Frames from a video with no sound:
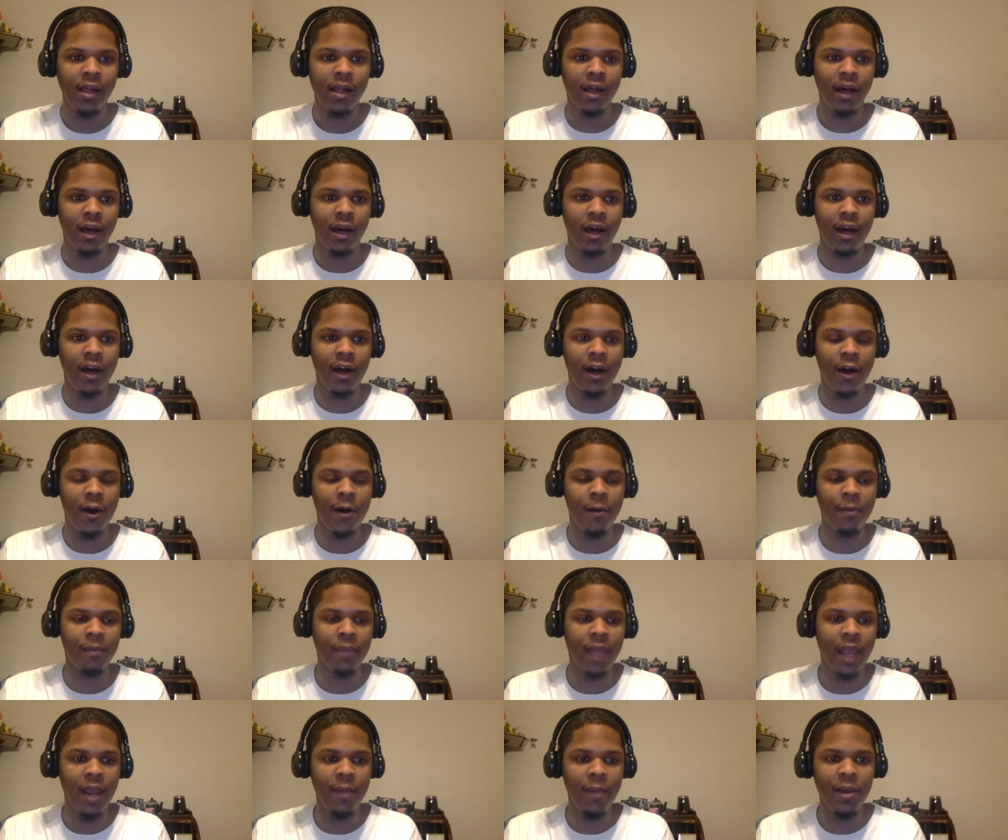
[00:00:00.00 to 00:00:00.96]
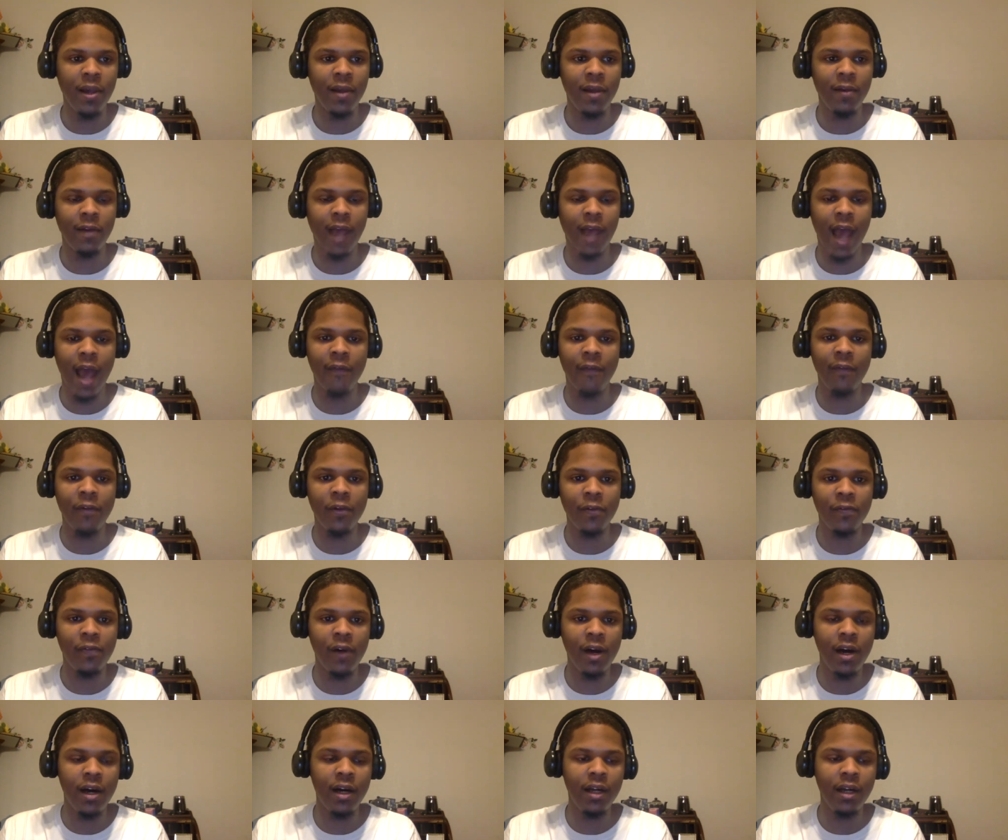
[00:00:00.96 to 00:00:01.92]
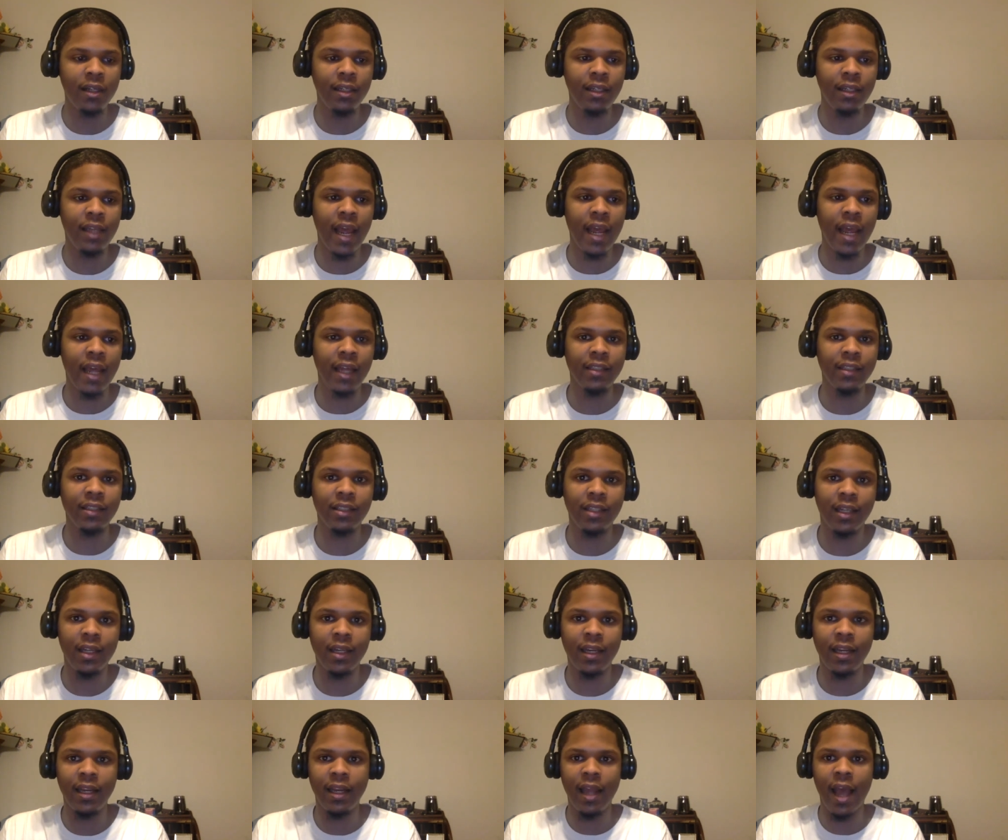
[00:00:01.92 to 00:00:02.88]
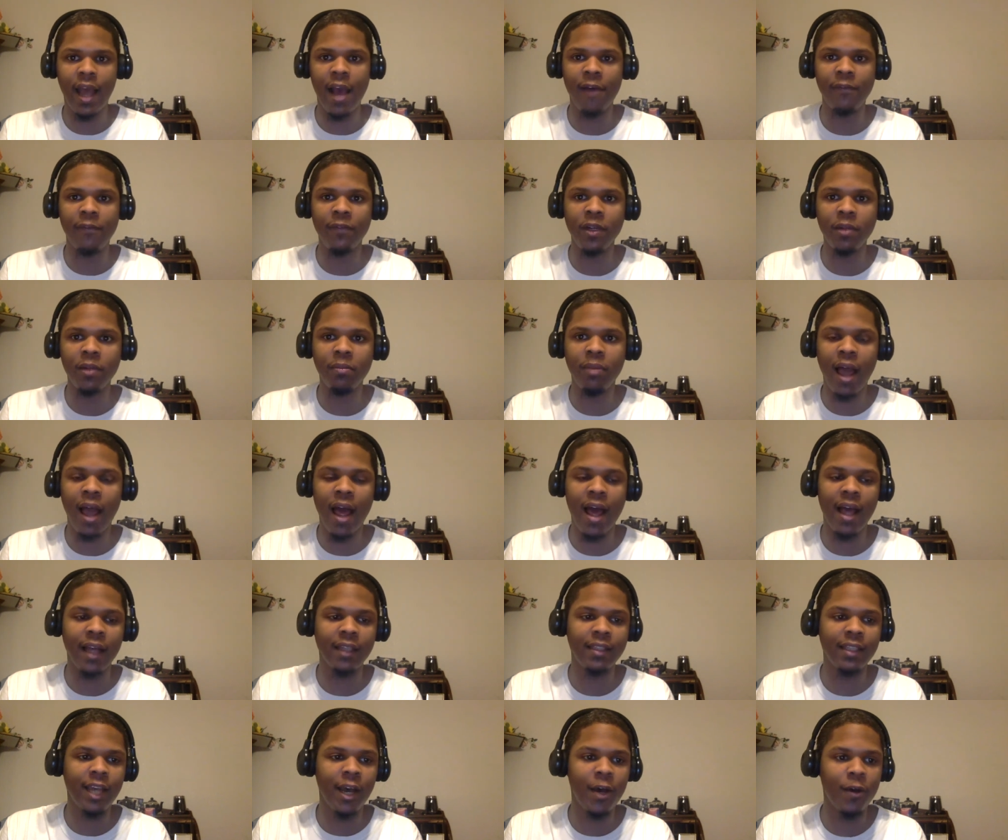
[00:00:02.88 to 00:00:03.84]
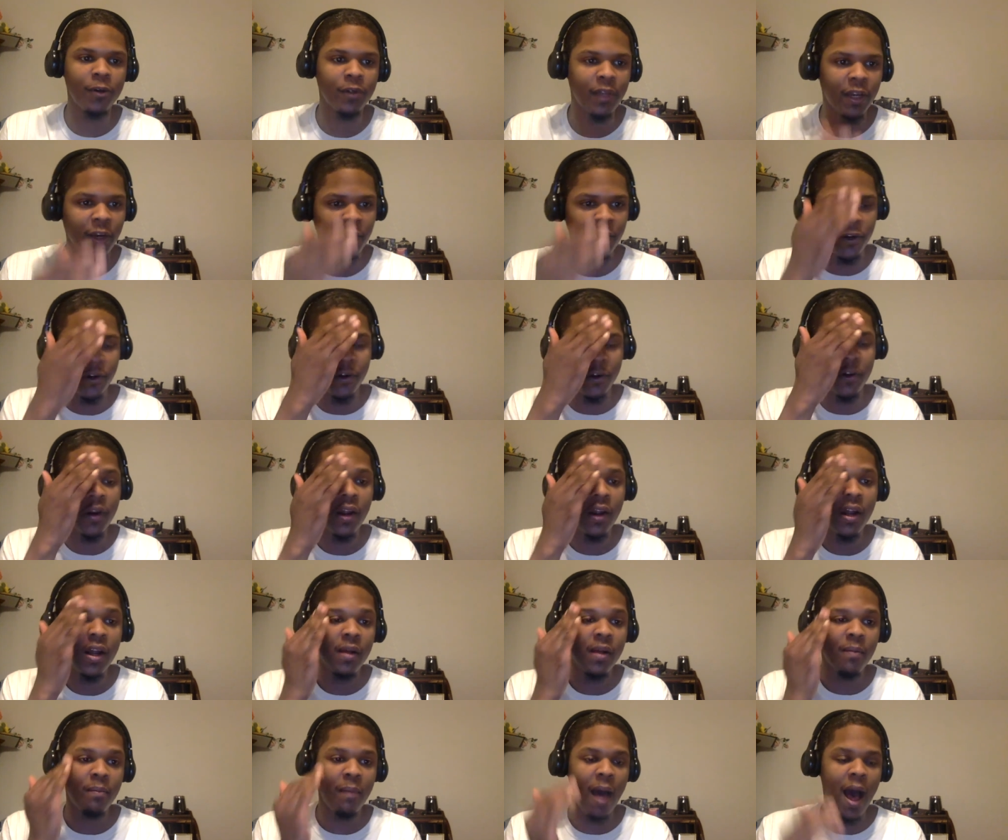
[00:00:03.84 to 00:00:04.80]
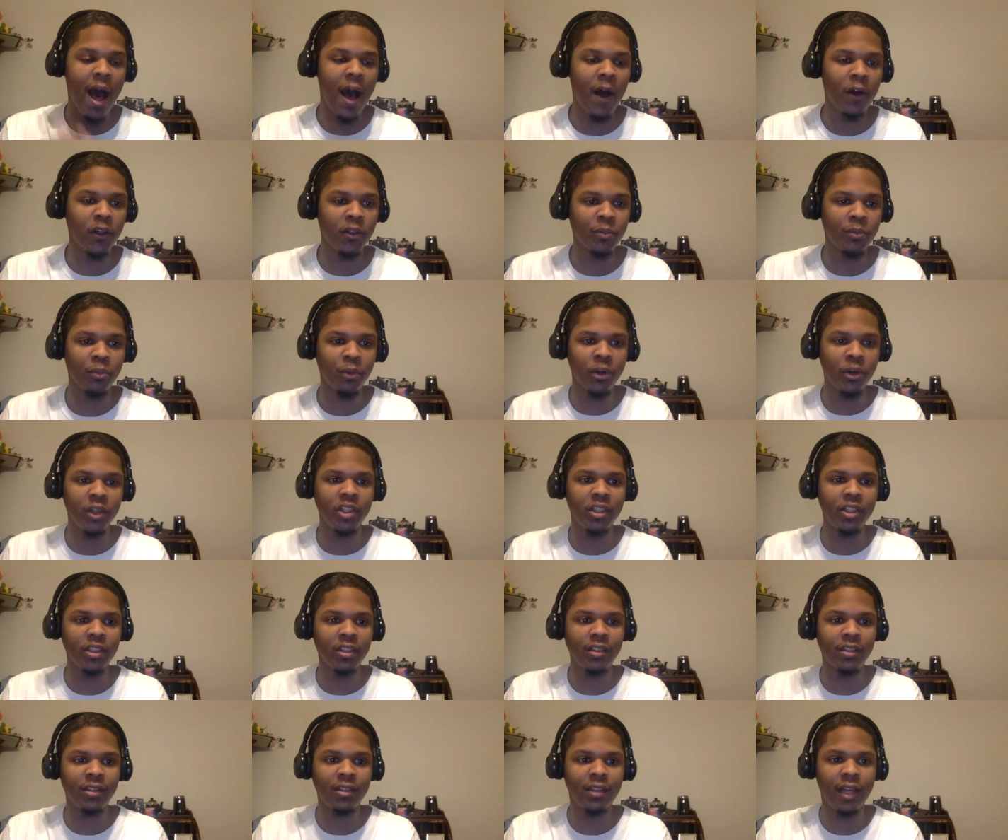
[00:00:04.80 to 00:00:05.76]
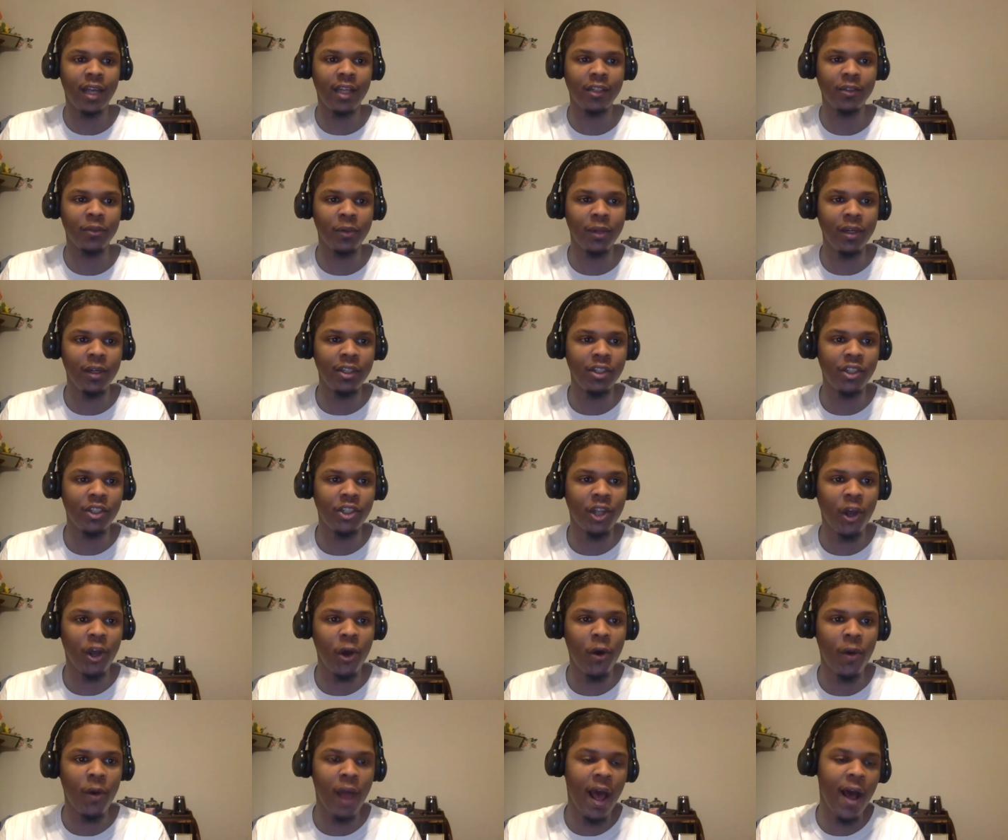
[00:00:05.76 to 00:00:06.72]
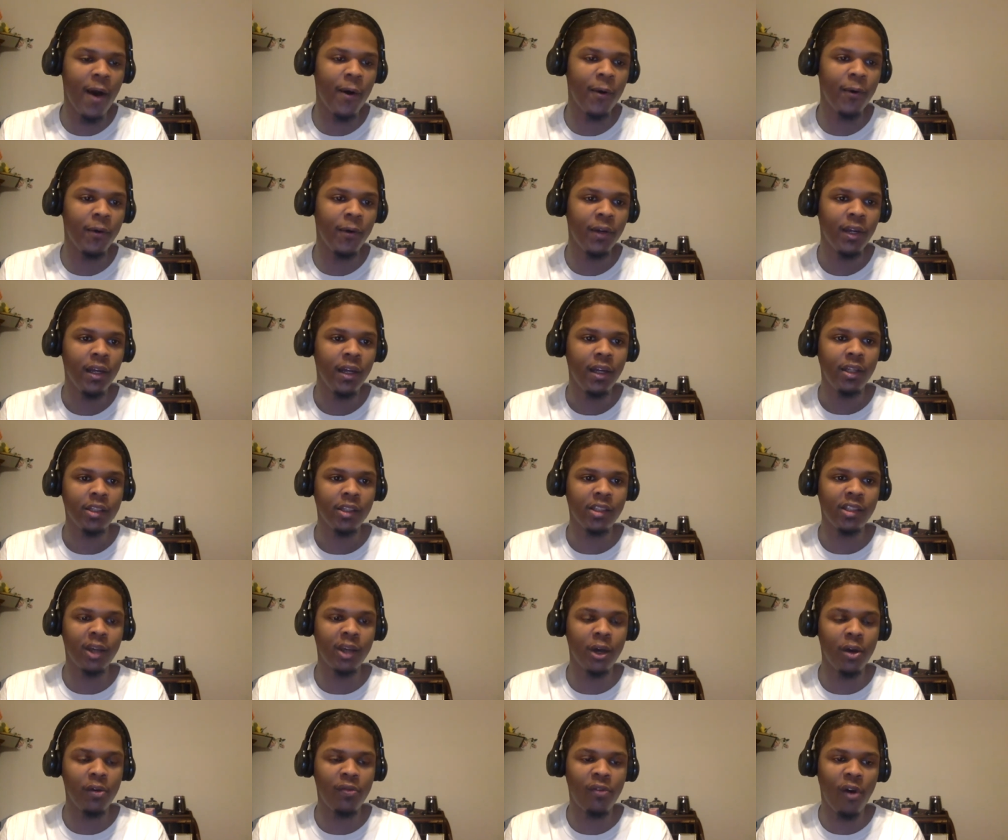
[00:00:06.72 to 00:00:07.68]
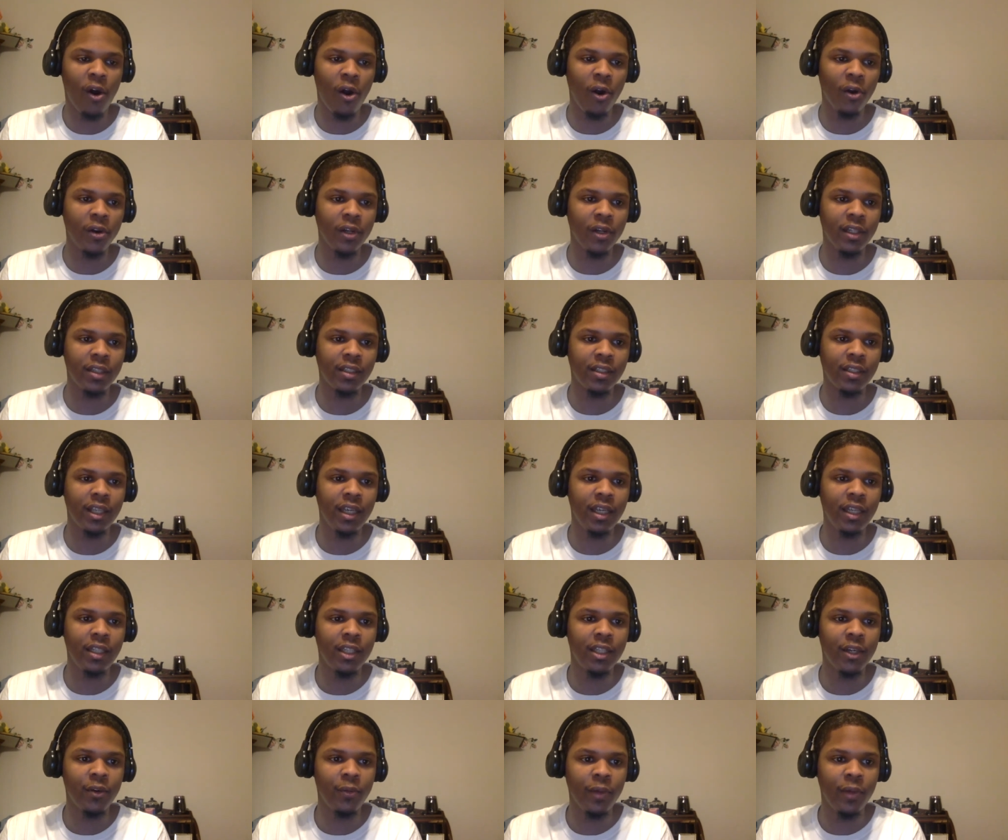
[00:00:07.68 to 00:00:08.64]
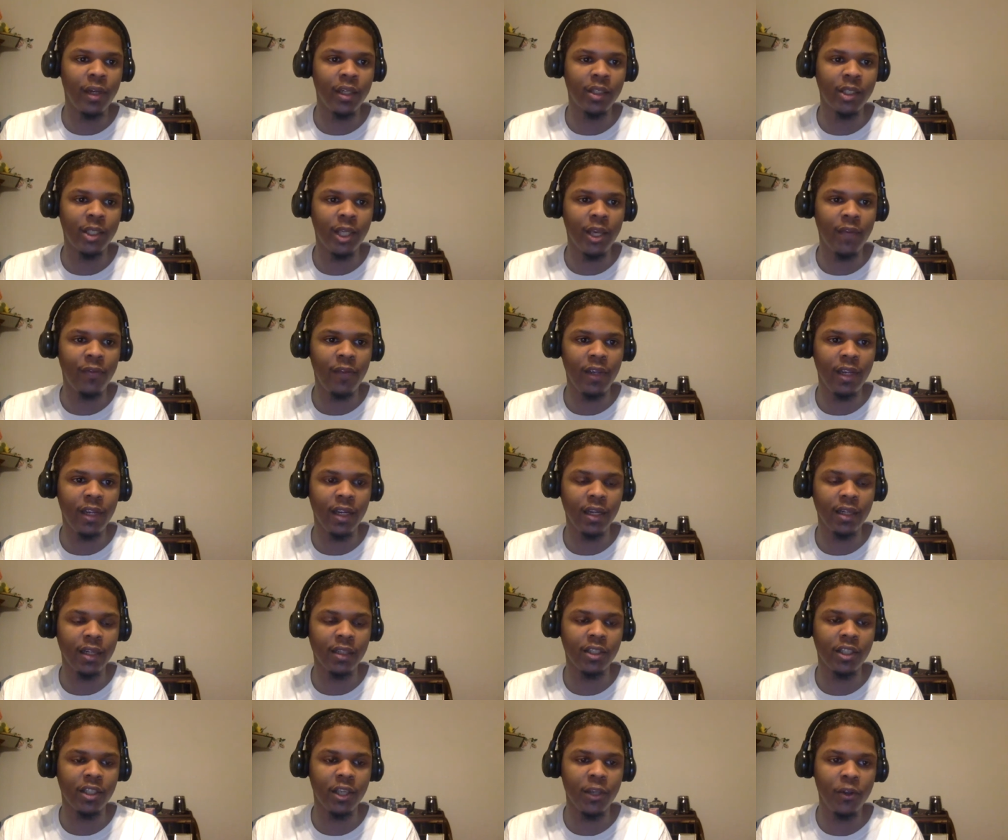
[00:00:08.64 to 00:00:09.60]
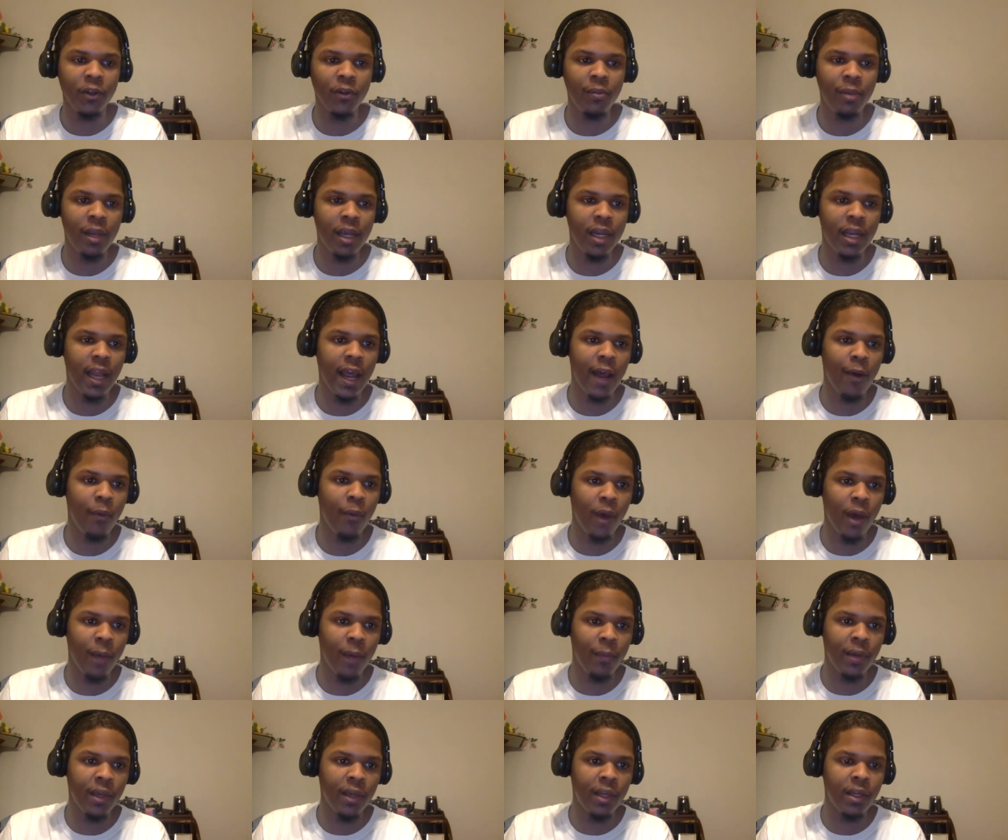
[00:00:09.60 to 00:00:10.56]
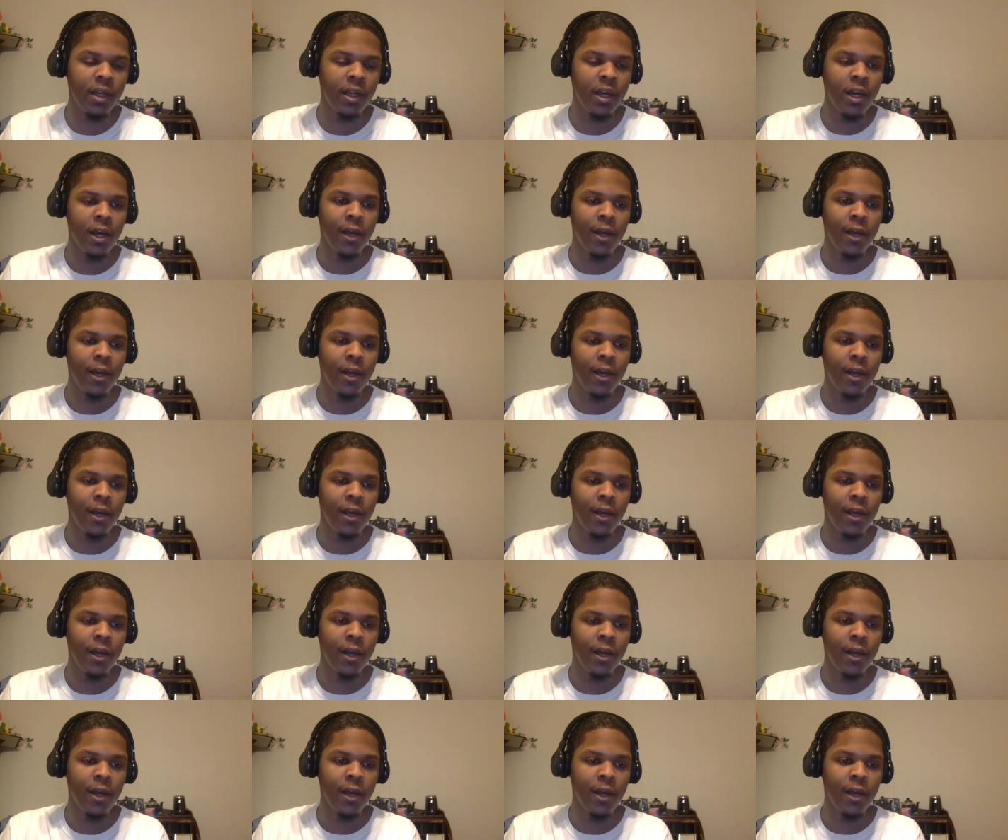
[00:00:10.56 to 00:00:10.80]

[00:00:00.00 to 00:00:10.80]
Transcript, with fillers: Um, they've been having fun, dancing, and having a blast out there. Miles Bridges has really showed out so far this season. We'll see if he can continue being that weapon.